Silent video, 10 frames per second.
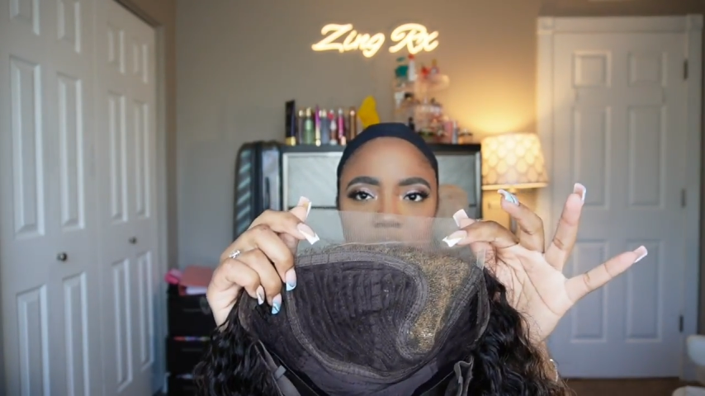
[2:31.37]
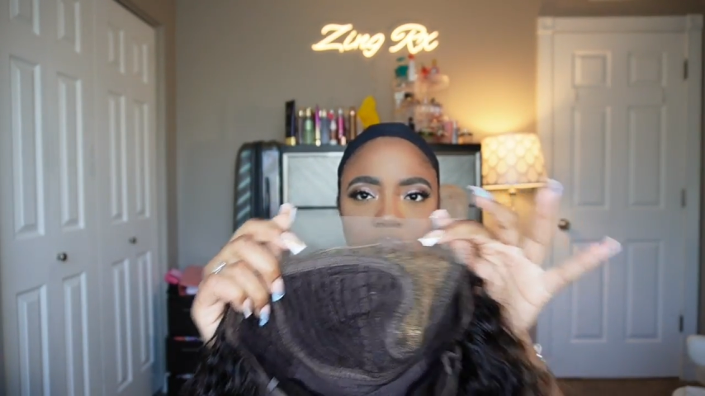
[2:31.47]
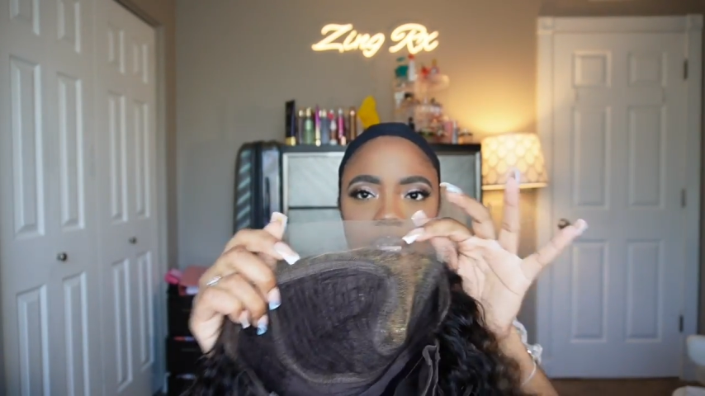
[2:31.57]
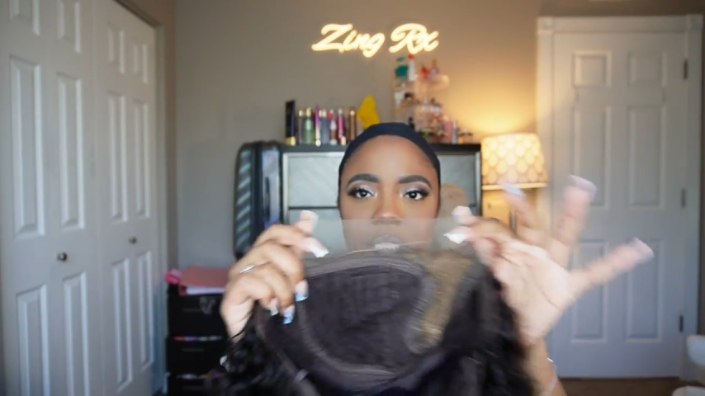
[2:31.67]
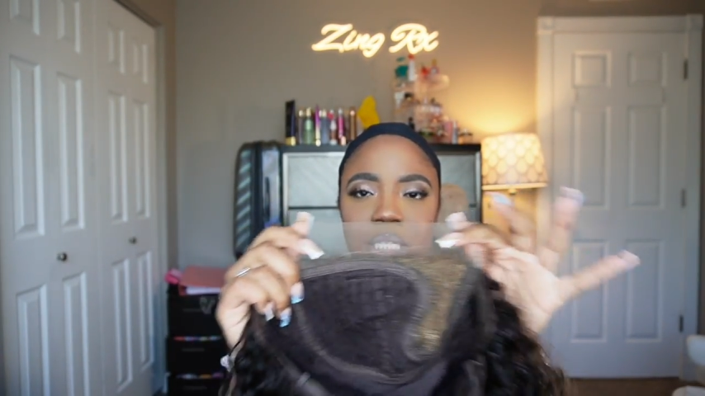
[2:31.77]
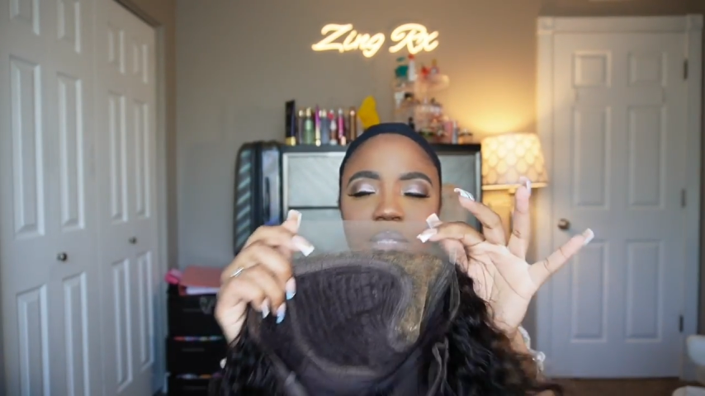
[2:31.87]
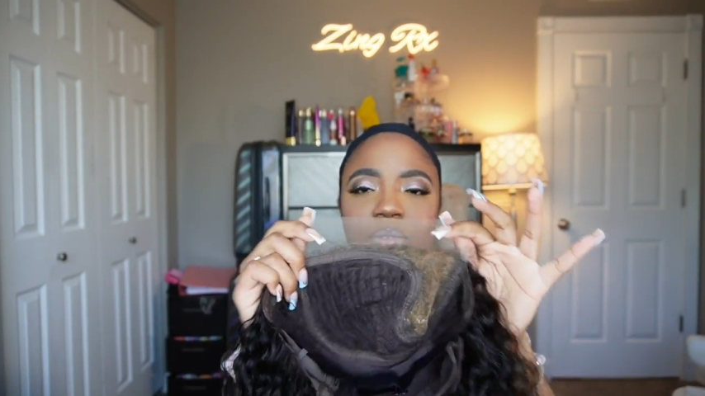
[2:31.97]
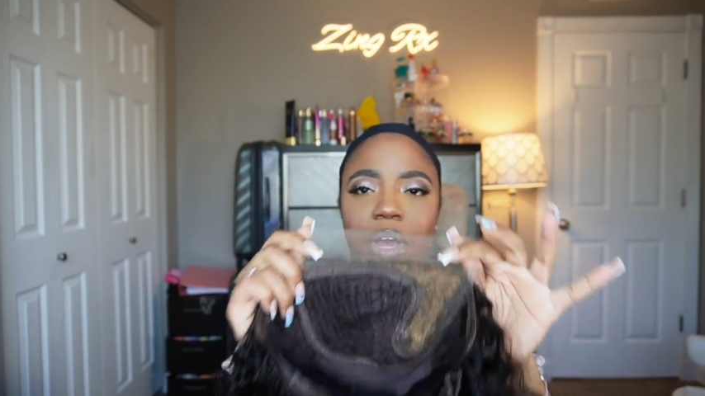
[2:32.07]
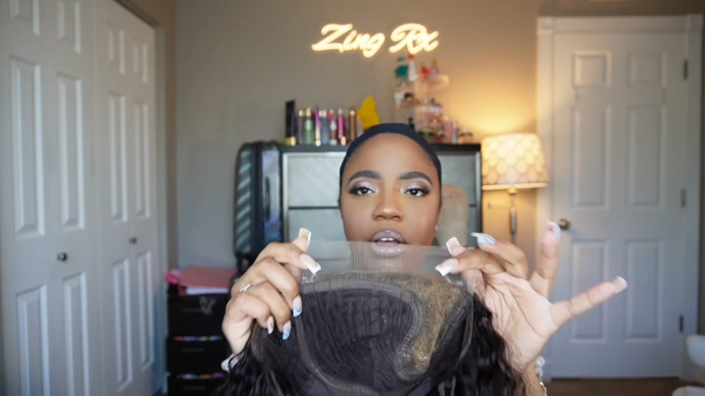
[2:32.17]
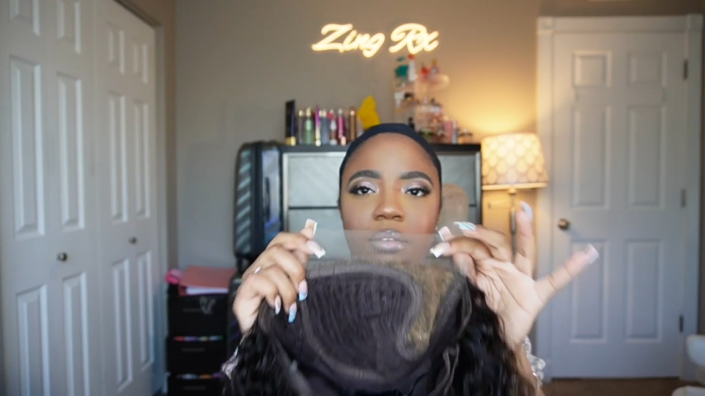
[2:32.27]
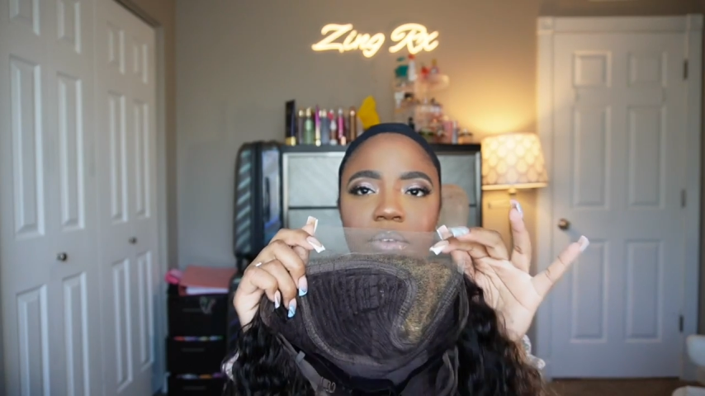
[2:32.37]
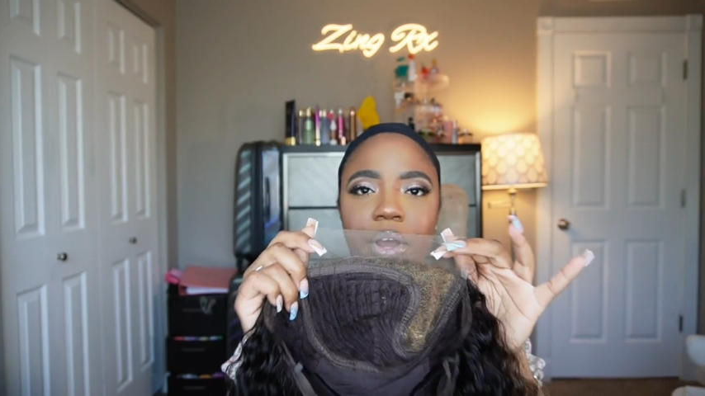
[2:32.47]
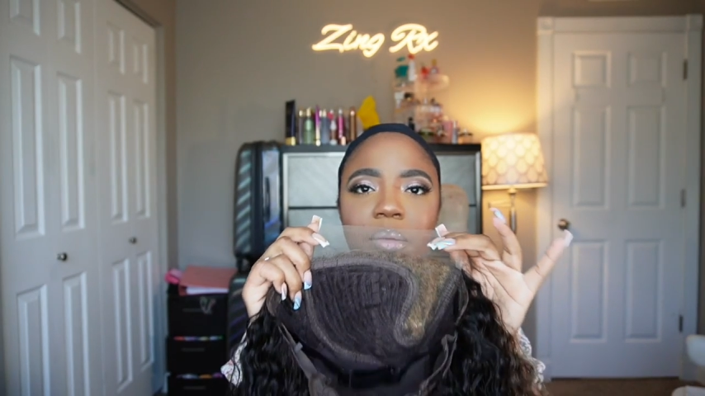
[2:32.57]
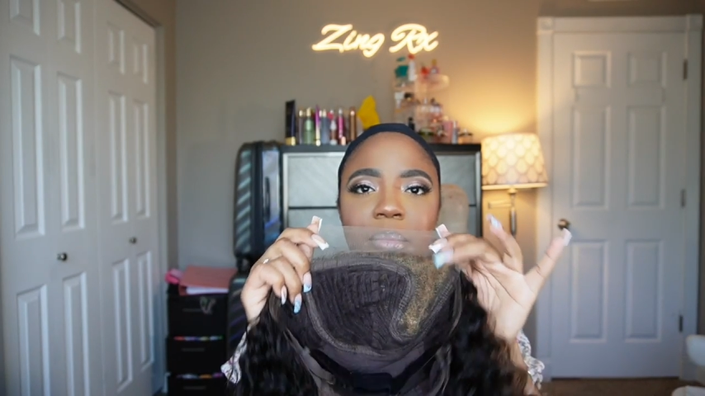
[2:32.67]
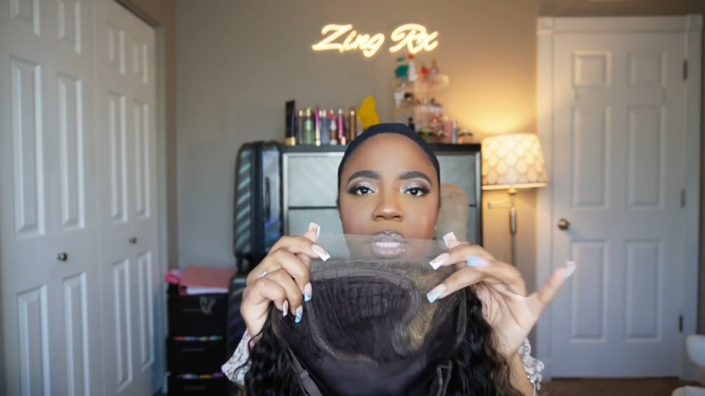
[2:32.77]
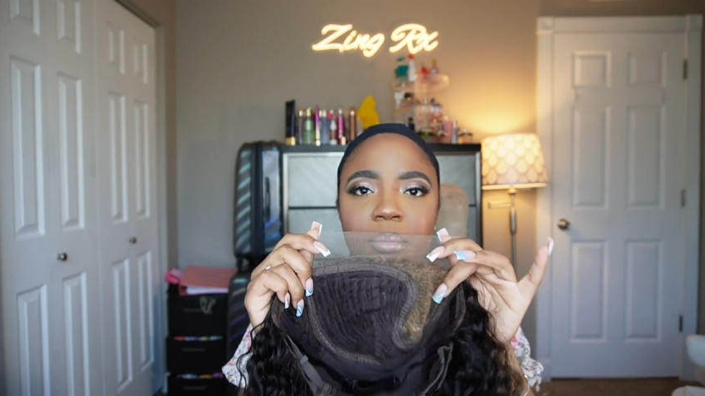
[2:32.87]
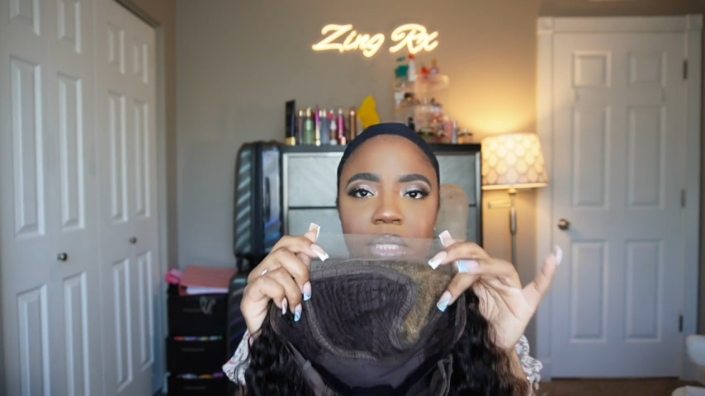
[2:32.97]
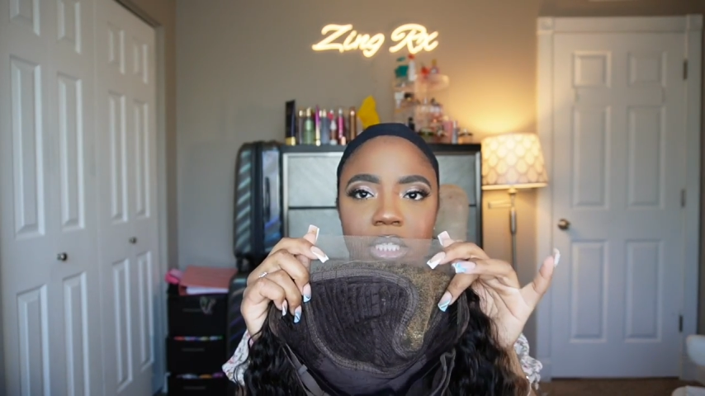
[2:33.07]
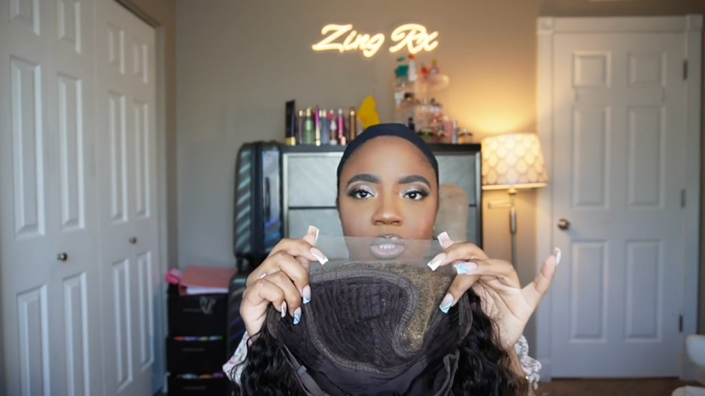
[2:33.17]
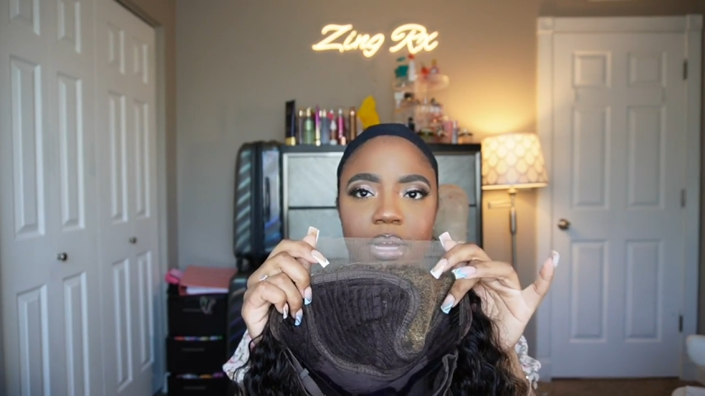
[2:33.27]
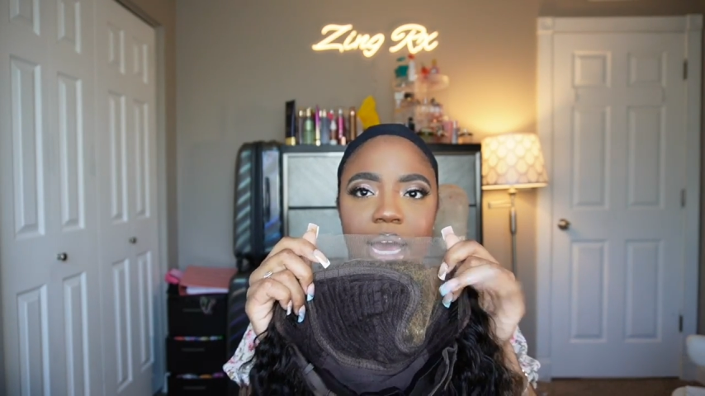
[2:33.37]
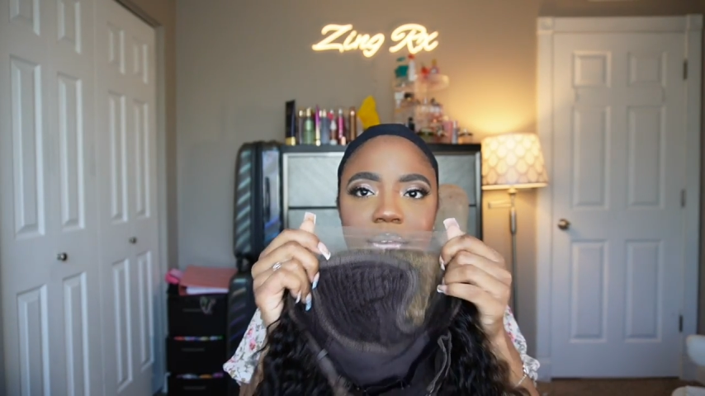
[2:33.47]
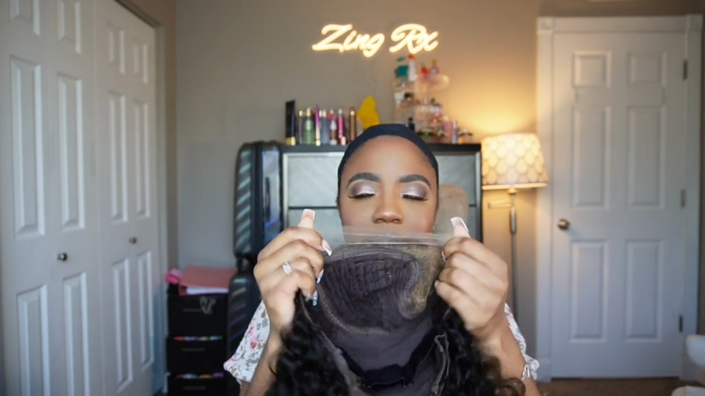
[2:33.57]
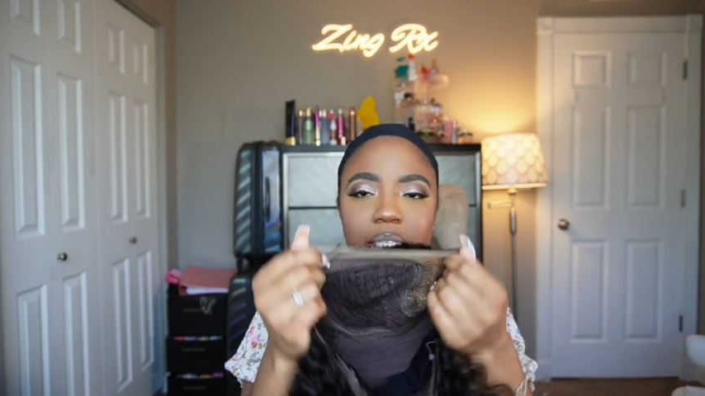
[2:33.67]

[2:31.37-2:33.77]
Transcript: this is very minimalist, you guys.